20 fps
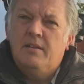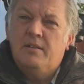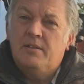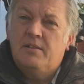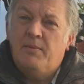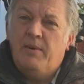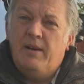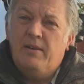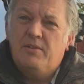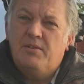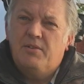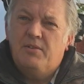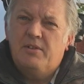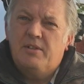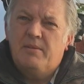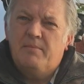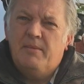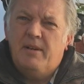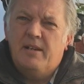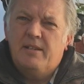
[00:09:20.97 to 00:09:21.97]
So outdoor
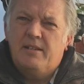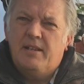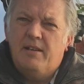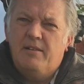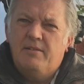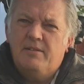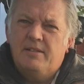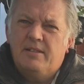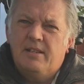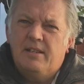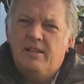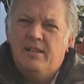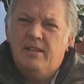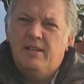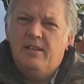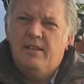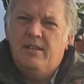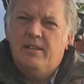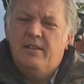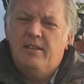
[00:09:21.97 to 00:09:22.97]
tomatoes,
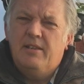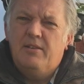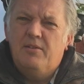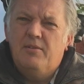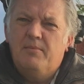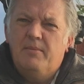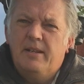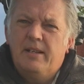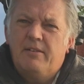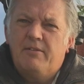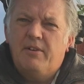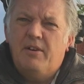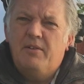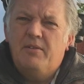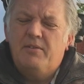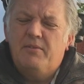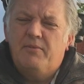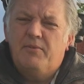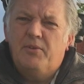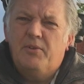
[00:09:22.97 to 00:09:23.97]
they normally grow
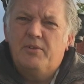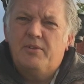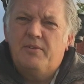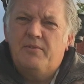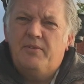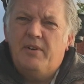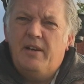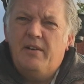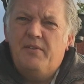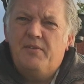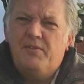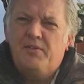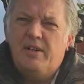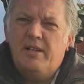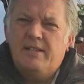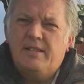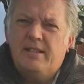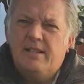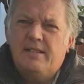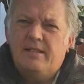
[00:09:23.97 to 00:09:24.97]
to 4 to 5
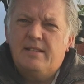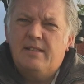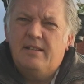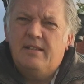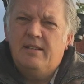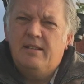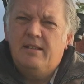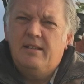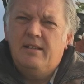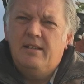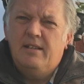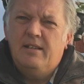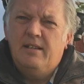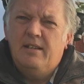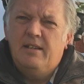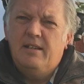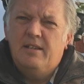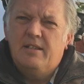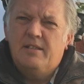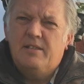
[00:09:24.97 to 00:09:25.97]
trusses.
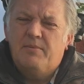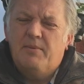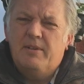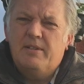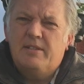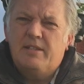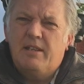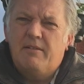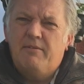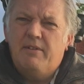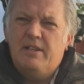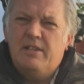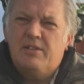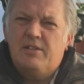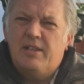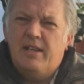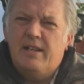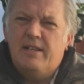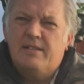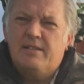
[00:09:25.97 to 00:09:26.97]
So once they
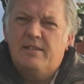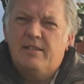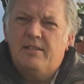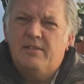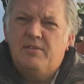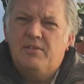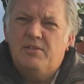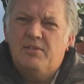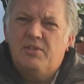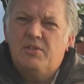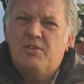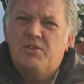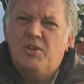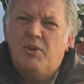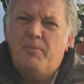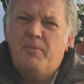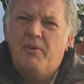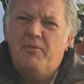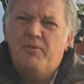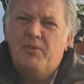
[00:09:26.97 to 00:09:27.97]
reach this, just
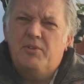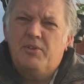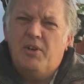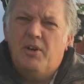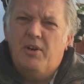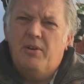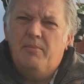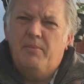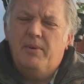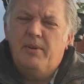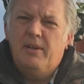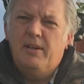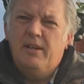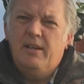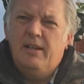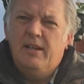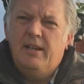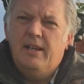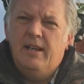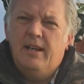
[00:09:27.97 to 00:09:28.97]
chop off the top,
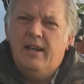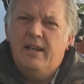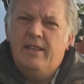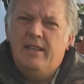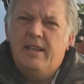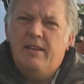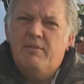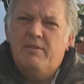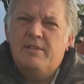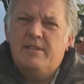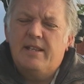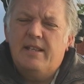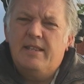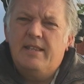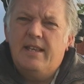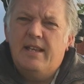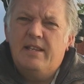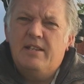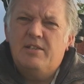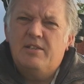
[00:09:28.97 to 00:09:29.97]
and then it will send
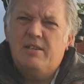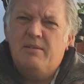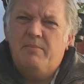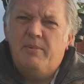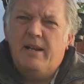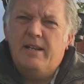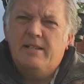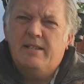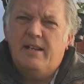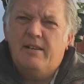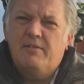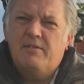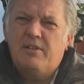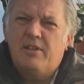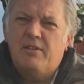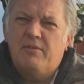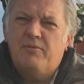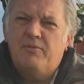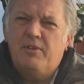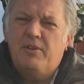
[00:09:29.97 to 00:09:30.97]
the energy back down to
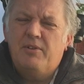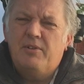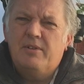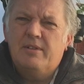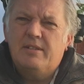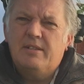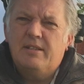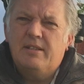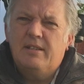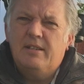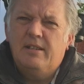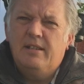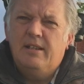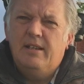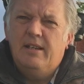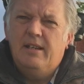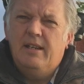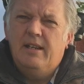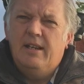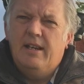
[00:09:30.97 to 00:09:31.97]
the fruits
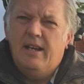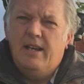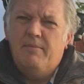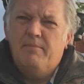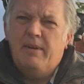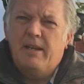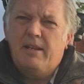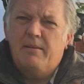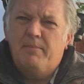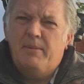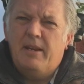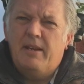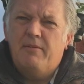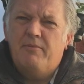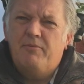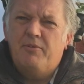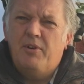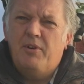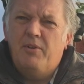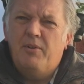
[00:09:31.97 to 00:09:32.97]
and make a better
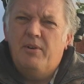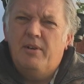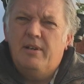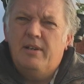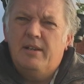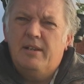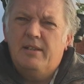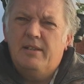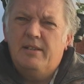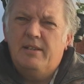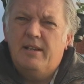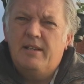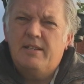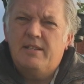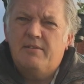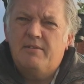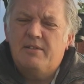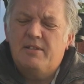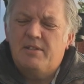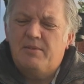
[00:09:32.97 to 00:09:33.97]
fruit, nicer and